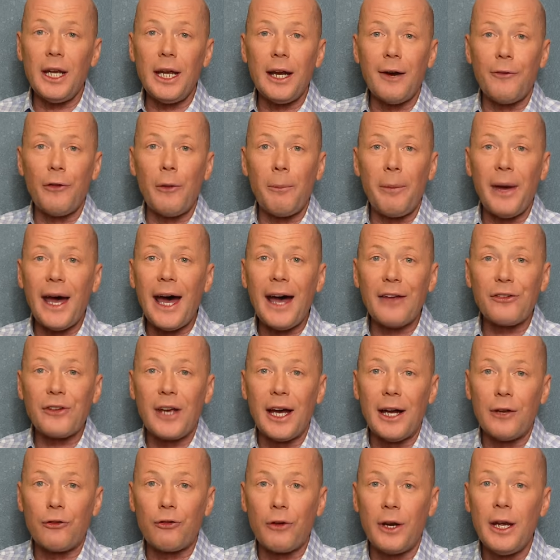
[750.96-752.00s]
here of the Basque
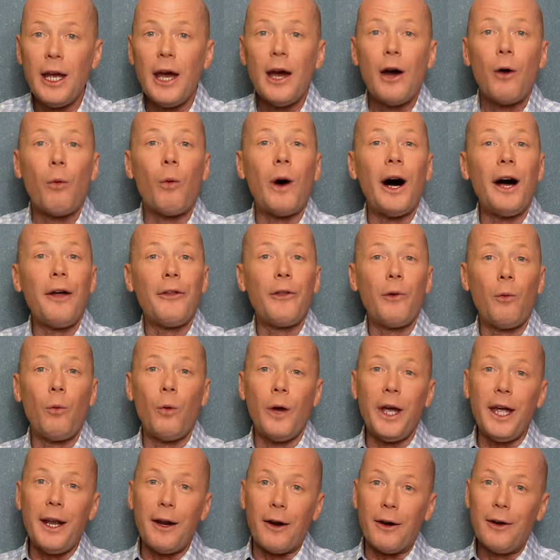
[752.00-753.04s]
Country, while the
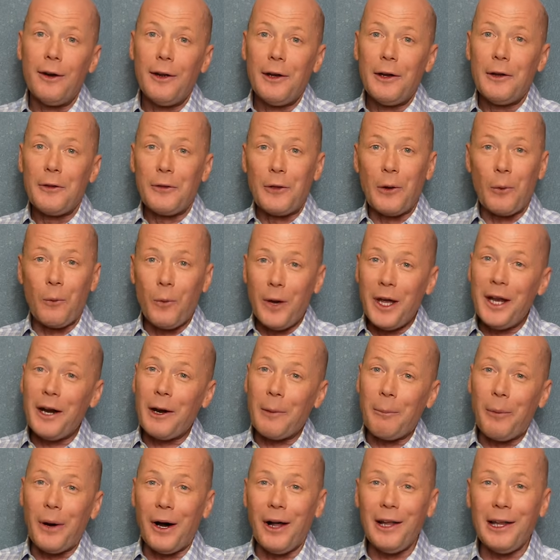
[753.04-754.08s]
winner,
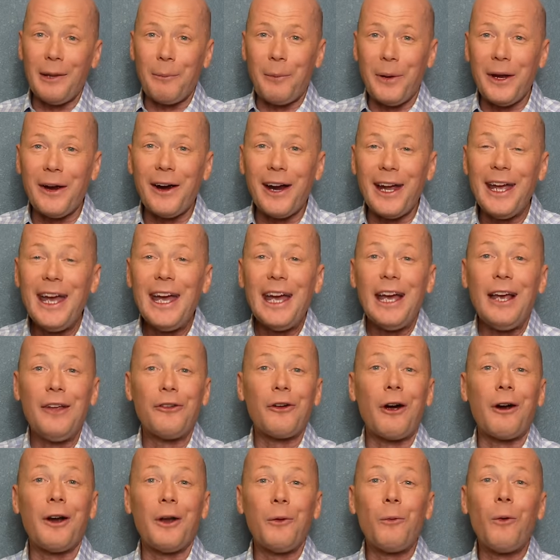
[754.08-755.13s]
Paul Le Perry, he's
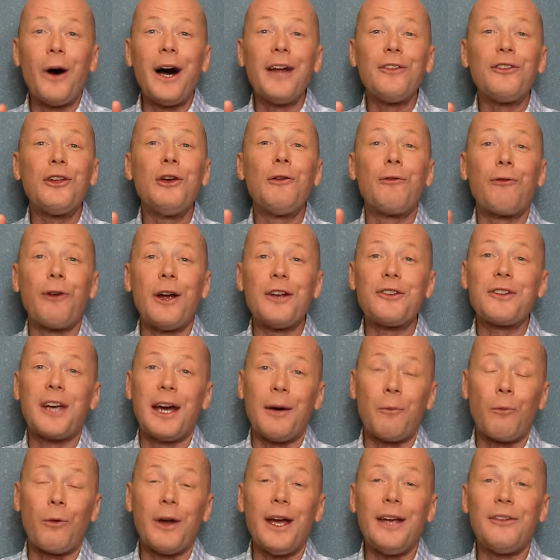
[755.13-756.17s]
already won 2 French
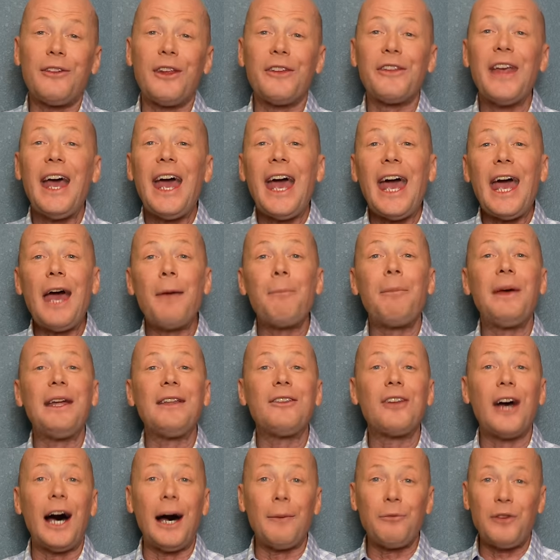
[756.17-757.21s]
Cup races and been
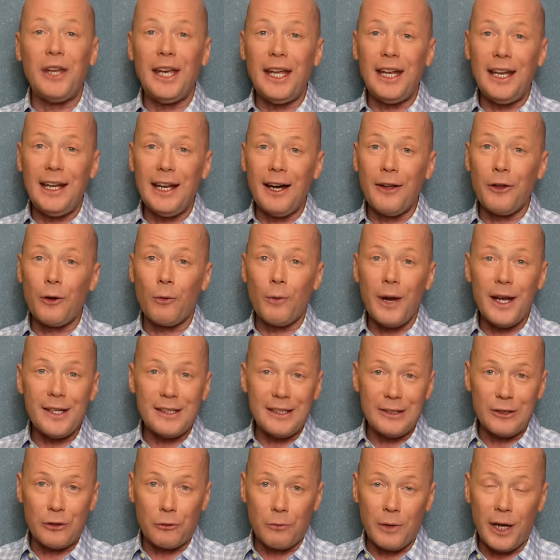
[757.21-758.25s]
top 10 in other
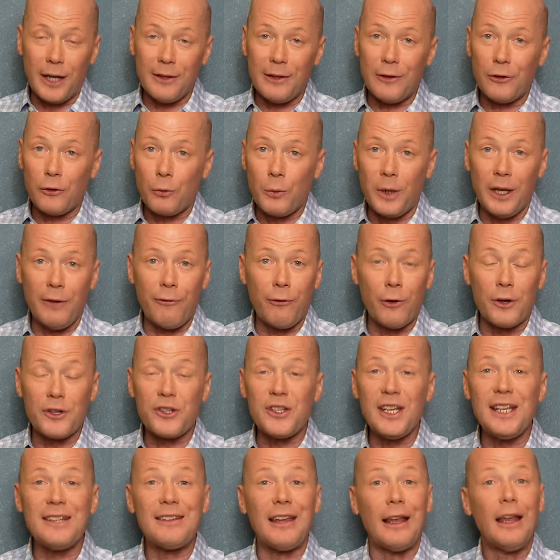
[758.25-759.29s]
races throughout this 24
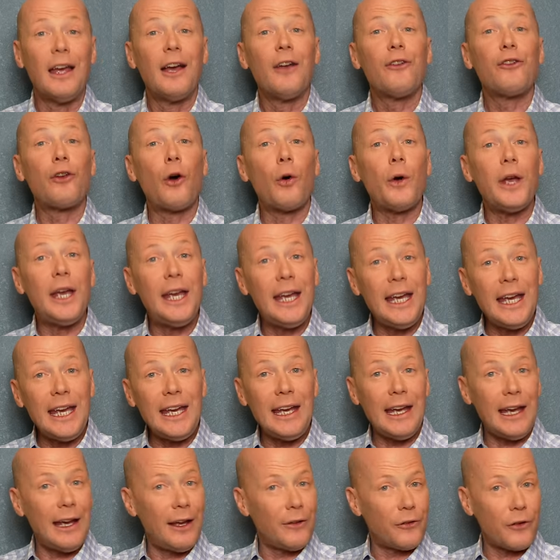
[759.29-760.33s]
season. So he
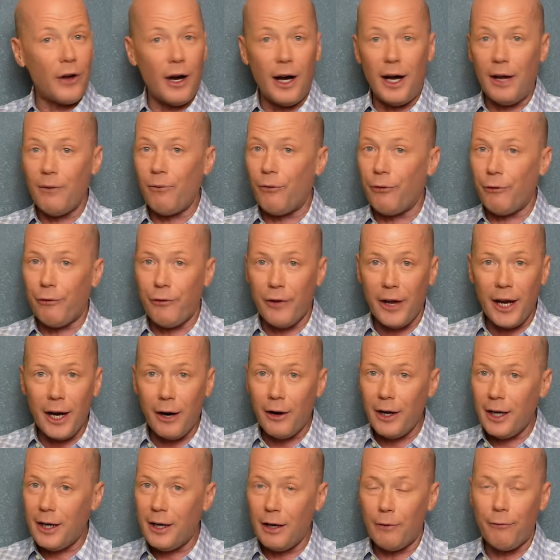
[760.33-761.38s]
is on
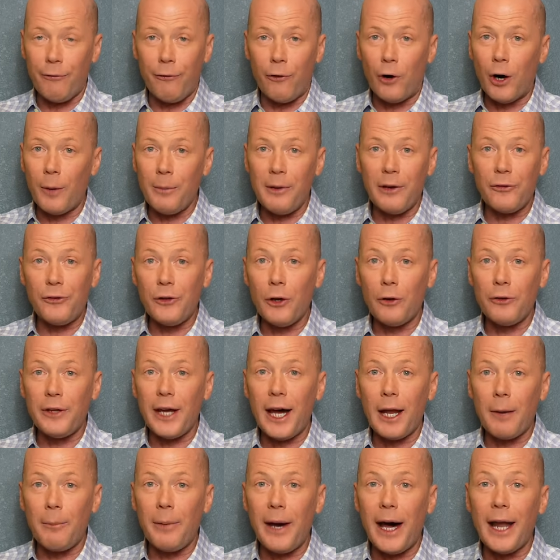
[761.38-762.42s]
very good form, there's no
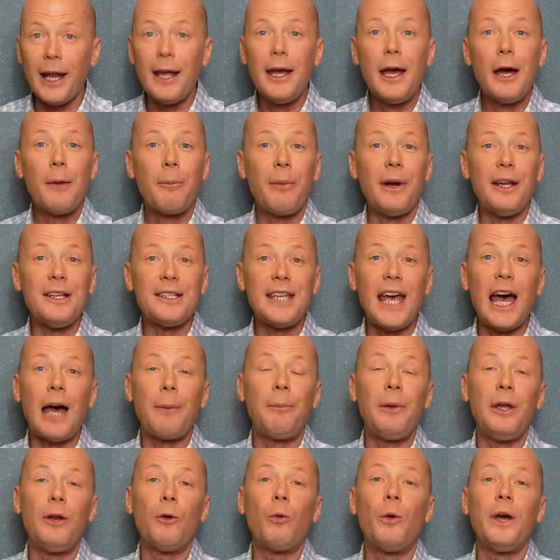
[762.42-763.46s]
doubt about it, but he's
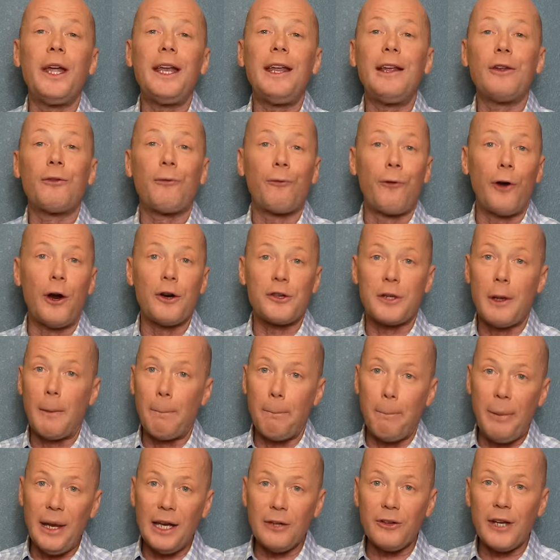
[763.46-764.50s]
happy to win his
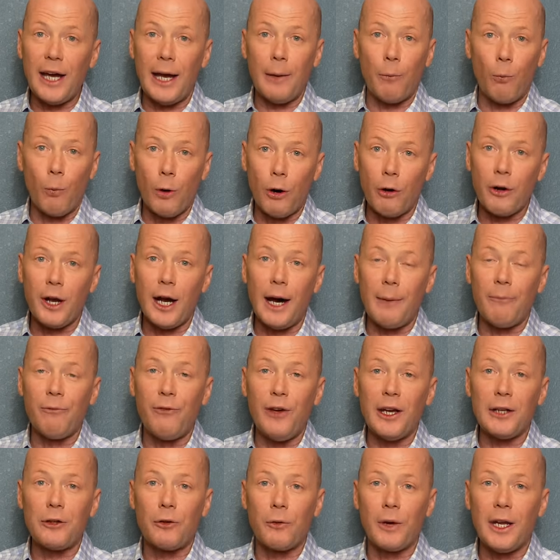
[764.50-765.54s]
first big-time World Cup
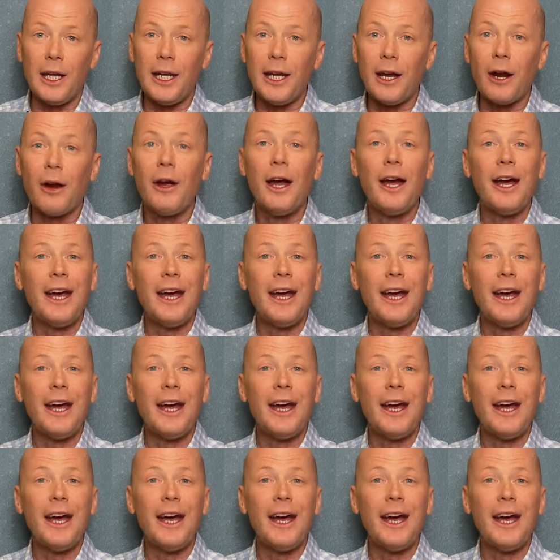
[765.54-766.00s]
victory here